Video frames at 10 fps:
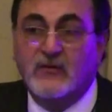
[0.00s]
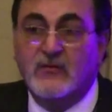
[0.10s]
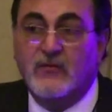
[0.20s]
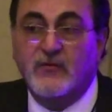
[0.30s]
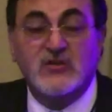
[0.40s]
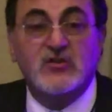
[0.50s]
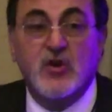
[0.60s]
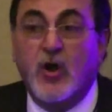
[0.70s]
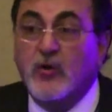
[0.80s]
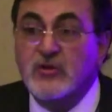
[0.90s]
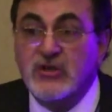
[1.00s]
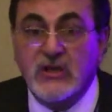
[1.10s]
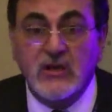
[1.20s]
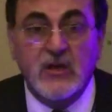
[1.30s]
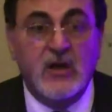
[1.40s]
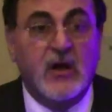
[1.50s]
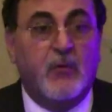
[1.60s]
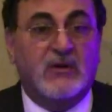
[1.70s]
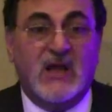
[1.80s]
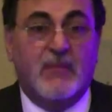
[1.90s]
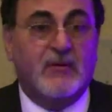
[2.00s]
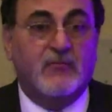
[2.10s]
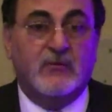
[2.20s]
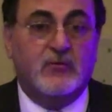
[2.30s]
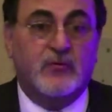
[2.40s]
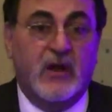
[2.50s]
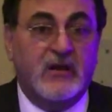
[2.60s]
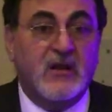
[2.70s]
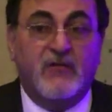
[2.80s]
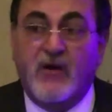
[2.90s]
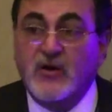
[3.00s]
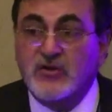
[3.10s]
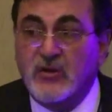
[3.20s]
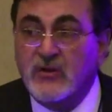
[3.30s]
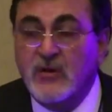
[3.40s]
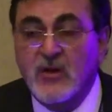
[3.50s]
physiology, what happened to the renal function,